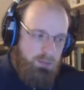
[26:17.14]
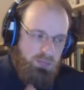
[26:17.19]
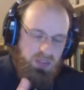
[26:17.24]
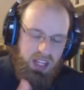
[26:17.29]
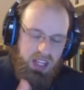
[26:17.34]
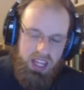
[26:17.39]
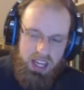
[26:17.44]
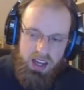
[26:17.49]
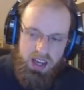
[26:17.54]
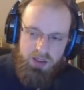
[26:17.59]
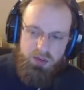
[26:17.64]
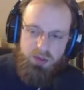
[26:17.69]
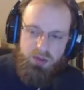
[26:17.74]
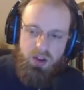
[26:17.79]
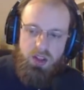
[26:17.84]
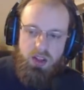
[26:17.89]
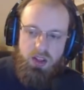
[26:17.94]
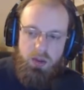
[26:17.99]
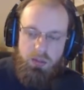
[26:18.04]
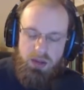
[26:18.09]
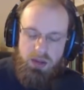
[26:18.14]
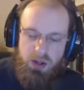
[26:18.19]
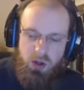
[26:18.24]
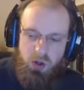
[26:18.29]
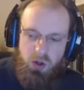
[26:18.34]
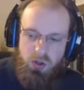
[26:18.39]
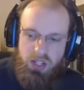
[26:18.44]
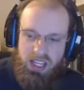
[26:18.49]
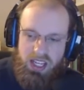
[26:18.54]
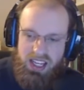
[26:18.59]
If the
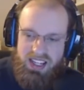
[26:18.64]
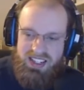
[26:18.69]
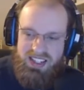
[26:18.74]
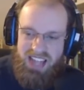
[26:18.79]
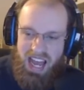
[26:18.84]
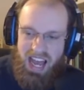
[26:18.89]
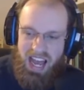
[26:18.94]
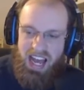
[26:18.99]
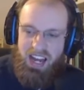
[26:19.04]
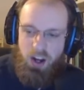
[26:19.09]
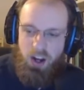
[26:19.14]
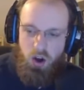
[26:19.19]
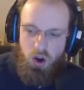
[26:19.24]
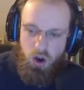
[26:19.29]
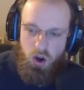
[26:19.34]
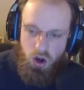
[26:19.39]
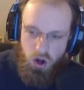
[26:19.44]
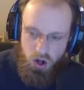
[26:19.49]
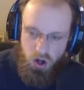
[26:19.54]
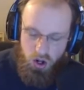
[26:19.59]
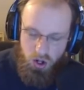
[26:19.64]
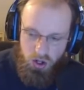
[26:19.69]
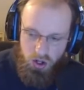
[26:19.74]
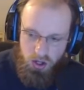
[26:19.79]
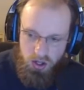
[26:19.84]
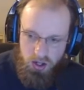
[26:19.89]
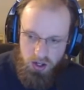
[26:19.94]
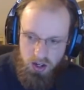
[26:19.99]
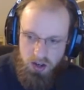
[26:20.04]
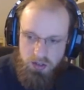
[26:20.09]
build is at all
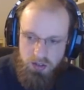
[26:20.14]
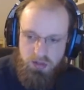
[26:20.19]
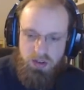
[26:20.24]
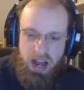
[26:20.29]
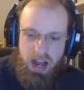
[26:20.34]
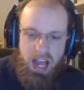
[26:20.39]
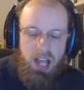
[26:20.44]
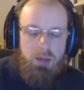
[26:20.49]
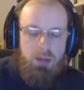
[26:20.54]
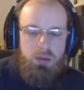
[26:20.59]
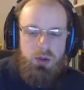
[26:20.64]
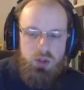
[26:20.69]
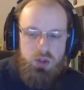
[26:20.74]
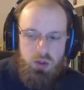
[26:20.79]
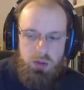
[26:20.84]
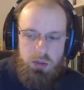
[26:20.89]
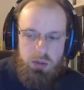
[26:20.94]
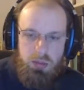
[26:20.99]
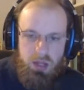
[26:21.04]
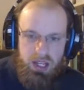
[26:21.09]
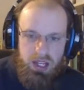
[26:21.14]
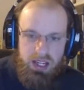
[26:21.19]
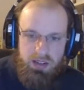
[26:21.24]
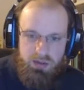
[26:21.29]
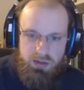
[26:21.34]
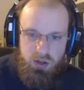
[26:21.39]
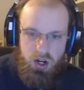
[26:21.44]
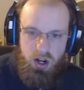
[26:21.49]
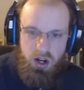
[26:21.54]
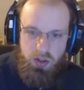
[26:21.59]
viable to be played
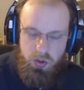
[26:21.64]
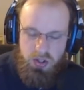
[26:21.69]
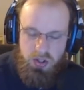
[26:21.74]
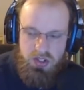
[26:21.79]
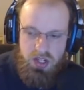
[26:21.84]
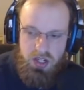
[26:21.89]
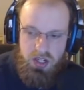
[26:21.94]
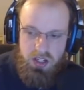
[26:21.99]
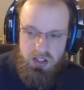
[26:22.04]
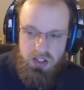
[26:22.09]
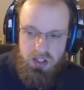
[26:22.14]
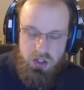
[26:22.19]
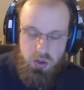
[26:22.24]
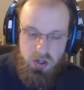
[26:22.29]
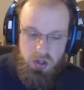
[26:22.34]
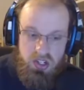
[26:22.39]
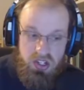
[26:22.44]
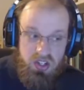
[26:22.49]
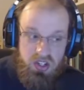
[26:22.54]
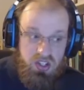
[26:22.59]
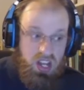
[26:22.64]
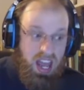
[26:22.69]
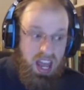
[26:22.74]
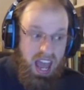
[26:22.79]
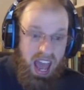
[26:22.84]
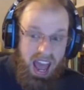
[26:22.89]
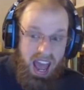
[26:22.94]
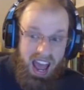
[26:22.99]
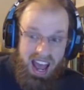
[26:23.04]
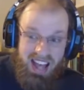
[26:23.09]
for other ascendancy choices,
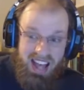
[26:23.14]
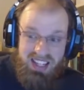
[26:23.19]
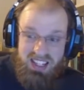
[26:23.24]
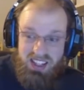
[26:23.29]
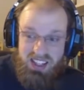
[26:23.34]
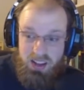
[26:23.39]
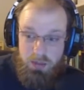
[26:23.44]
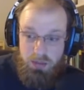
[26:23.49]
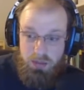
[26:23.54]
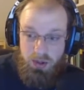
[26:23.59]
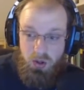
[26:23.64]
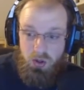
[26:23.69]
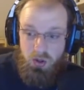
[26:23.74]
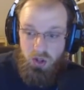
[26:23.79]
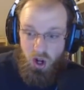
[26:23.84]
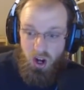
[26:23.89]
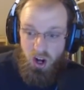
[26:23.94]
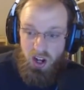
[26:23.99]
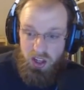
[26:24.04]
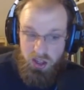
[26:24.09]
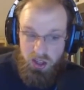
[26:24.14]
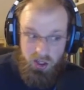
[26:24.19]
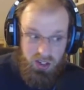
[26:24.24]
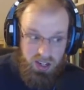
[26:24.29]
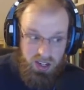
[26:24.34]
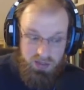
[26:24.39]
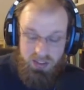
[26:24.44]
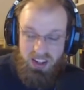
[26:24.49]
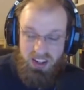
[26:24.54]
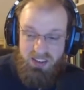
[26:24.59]
ask the build author
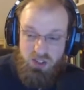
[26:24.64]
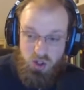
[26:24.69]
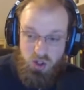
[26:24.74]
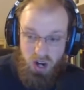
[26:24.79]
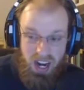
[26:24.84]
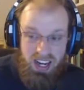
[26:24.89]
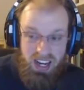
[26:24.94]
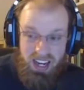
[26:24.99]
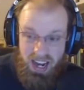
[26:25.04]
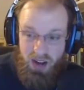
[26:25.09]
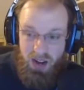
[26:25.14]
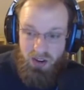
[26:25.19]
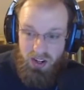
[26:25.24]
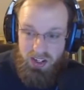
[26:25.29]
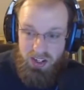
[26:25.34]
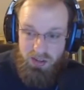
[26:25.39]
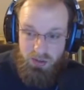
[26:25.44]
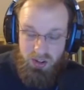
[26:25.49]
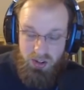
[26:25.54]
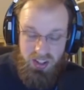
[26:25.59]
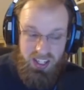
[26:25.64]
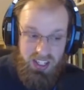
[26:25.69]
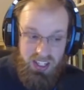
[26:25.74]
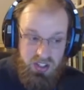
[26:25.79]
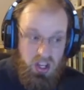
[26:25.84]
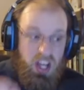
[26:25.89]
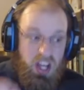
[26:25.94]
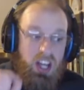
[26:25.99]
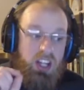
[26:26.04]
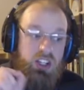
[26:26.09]
if they've tried it out on different things.
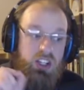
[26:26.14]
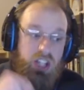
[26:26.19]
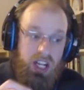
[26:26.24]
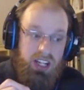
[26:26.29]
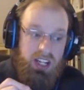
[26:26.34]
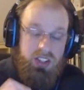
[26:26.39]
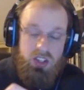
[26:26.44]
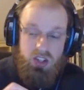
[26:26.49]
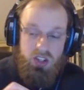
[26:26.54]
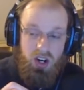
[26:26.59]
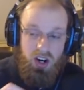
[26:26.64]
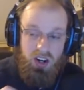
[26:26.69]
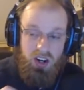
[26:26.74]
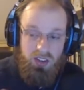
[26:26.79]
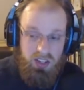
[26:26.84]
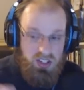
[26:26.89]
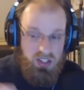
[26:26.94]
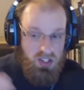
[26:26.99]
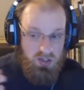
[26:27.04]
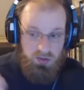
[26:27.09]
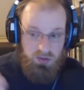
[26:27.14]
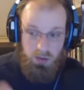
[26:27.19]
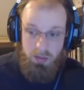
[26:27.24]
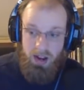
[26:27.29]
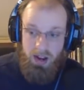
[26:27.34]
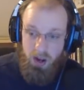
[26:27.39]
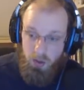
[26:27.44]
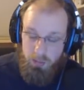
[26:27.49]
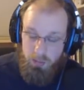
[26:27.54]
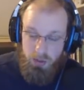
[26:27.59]
Chances are, this is from
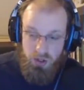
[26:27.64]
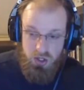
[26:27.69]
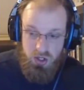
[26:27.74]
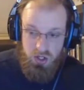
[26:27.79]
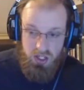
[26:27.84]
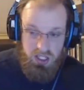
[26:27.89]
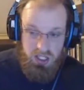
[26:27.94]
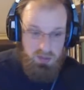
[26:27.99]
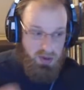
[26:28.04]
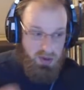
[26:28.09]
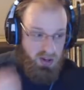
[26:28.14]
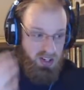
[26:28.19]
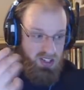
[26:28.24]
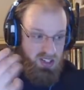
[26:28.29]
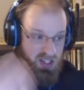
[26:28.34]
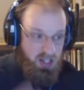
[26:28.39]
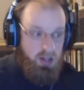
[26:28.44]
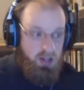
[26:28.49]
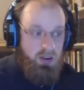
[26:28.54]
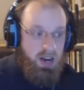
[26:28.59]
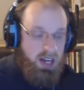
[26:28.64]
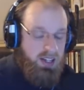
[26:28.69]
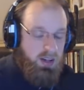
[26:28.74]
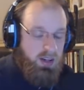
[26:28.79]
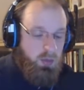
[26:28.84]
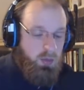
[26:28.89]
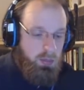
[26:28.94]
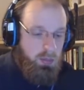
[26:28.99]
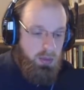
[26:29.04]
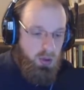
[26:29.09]
my own personal experience in interacting
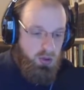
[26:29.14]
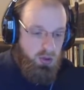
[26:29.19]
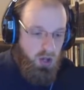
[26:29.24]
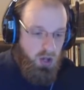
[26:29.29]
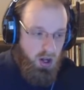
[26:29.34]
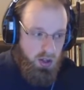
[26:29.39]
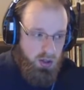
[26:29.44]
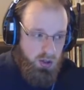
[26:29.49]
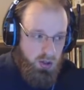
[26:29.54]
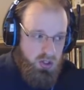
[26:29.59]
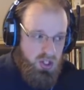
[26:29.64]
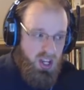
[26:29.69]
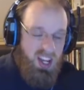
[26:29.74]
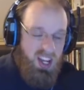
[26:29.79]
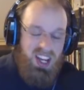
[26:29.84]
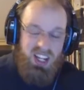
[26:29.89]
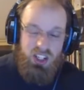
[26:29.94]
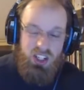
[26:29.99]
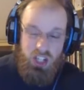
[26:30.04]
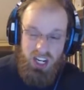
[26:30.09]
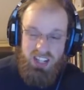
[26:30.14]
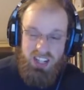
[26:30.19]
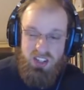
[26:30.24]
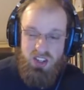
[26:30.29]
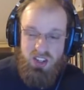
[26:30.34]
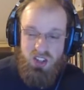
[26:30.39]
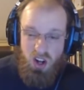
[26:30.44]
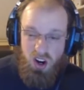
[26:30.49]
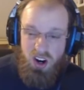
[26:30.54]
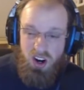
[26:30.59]
with build authors,
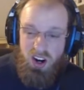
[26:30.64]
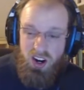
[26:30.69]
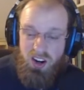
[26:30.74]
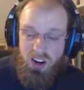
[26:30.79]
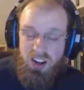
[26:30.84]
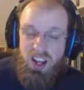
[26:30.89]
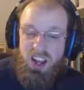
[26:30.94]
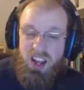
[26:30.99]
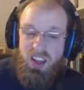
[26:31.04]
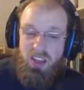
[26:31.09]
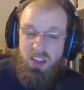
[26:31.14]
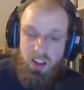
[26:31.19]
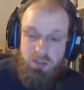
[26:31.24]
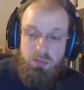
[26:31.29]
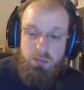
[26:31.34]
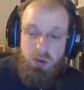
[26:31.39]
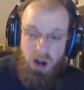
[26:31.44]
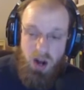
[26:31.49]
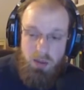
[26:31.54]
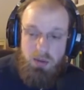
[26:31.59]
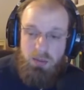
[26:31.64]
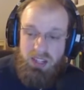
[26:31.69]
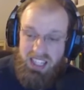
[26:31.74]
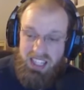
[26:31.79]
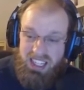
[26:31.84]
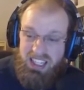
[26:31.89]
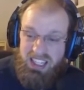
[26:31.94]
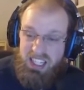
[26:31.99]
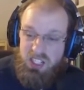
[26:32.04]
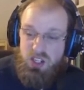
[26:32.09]
chances are they've probably
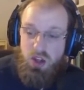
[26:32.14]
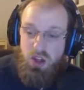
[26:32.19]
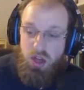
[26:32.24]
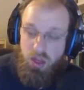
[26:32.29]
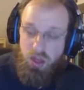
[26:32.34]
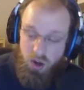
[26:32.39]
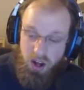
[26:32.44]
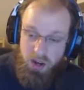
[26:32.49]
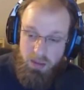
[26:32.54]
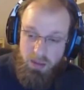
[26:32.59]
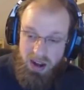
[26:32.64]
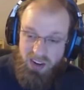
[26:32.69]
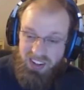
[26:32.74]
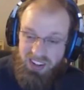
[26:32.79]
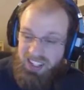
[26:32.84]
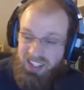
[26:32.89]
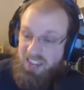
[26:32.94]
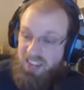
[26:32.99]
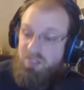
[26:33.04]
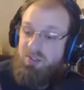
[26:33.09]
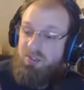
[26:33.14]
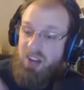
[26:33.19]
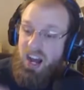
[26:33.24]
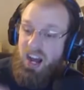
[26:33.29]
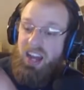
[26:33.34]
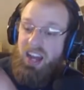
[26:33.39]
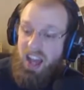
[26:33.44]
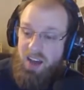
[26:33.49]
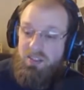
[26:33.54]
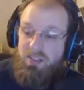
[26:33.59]
at least thought about it, if
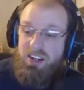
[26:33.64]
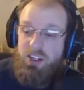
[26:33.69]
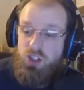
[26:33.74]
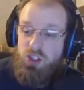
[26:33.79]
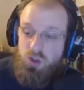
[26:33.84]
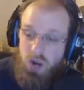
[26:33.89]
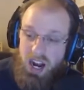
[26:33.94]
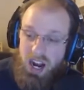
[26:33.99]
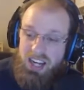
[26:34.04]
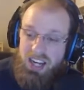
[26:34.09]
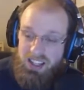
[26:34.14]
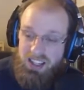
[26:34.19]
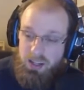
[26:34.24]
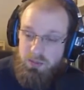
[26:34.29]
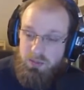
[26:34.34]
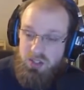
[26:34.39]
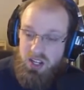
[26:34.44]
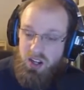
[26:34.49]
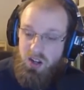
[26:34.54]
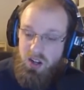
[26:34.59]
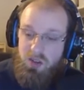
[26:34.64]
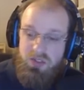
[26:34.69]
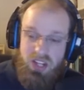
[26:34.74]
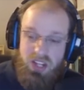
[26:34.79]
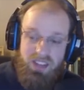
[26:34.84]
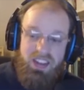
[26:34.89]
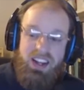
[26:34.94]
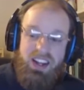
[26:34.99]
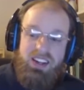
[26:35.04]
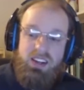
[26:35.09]
not having tried it themselves
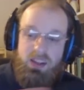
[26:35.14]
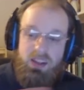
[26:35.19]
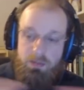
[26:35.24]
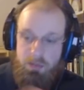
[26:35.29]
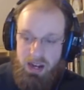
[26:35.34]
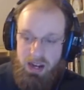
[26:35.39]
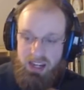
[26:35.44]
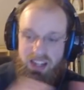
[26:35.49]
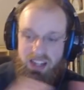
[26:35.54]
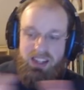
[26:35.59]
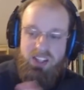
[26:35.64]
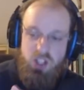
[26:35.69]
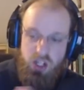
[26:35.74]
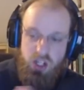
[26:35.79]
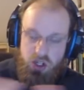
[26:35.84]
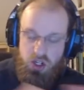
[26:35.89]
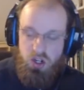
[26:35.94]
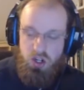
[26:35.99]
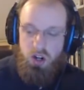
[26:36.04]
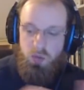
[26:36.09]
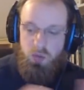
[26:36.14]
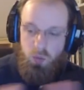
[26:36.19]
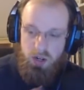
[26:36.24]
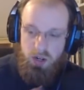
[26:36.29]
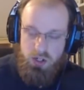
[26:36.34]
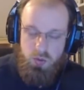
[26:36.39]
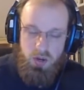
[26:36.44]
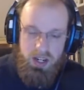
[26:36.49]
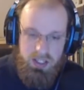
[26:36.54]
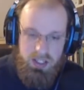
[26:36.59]
and then made a decision on
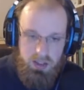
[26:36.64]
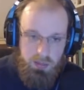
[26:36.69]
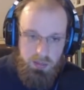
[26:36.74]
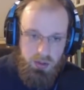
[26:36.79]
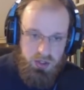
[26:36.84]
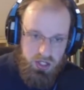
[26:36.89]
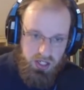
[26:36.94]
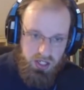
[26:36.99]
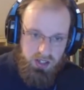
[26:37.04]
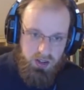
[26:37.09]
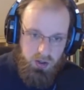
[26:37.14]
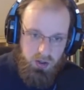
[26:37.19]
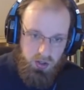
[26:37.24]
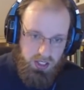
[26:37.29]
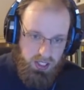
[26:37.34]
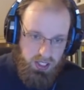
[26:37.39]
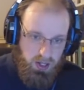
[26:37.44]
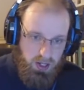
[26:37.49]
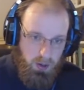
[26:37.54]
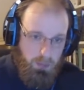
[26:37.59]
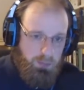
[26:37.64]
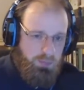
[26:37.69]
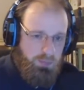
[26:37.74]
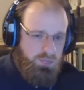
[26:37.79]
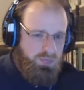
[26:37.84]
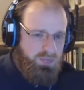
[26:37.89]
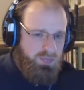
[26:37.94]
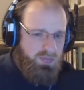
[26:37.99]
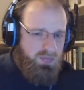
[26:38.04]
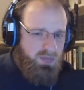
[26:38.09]
which way to particularly go.
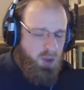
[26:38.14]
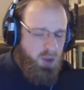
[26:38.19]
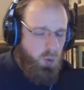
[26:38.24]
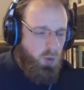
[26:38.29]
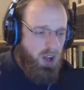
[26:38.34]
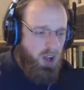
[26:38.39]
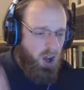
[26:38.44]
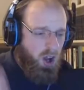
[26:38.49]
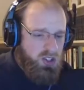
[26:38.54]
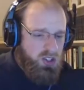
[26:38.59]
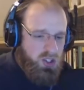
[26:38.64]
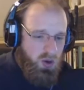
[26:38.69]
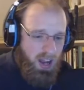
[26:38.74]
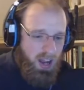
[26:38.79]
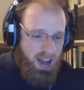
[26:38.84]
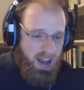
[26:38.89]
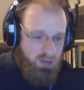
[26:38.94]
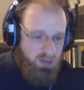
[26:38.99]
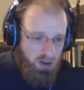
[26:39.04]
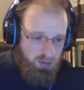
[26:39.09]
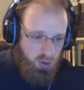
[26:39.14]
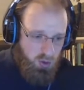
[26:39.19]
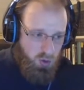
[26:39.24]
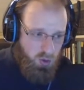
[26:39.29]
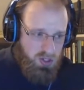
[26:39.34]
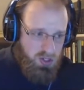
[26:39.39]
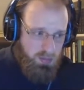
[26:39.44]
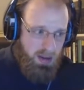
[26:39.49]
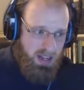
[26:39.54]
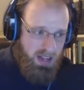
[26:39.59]
We also have, of
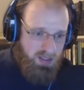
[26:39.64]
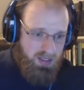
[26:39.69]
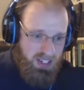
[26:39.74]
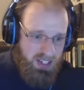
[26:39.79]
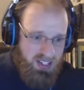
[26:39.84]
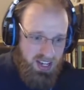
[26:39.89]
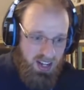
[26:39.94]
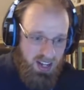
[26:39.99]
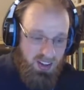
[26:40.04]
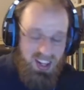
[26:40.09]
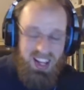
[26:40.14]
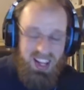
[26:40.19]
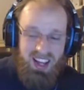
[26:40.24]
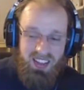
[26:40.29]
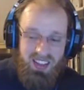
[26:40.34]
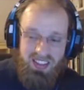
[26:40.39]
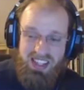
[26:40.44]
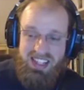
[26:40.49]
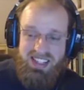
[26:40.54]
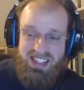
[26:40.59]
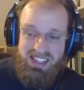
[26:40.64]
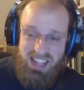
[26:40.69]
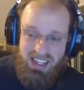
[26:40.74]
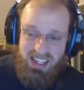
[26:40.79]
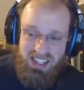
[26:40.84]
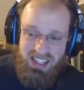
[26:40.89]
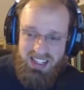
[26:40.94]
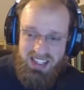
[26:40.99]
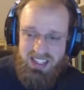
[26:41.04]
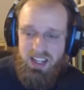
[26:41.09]
course, in Path of Exile, the
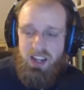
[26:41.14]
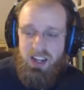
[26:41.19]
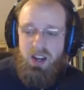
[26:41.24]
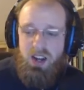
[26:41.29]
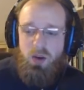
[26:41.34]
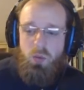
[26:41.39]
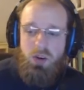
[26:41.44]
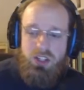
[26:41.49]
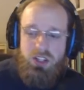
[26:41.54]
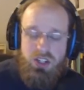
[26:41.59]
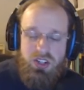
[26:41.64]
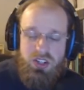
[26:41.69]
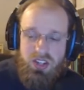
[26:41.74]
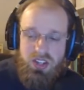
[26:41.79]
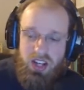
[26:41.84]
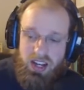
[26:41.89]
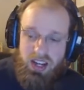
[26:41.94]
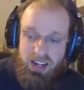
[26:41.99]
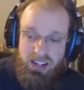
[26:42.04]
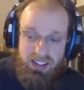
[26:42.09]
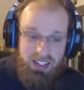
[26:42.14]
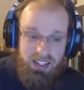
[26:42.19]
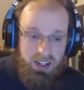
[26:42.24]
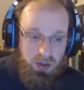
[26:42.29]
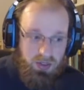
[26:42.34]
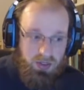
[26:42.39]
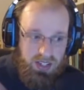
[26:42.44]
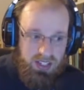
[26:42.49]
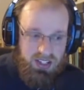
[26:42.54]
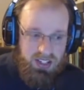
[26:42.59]
Ascendant, which is,
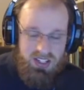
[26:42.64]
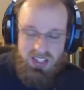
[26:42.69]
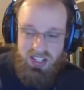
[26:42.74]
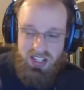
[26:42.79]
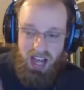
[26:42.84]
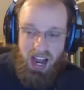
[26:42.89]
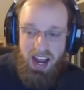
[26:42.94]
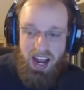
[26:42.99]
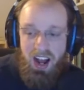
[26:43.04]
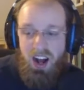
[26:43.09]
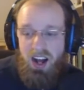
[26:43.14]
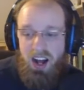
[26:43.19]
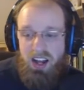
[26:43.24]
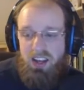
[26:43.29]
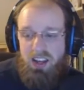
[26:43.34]
the Scion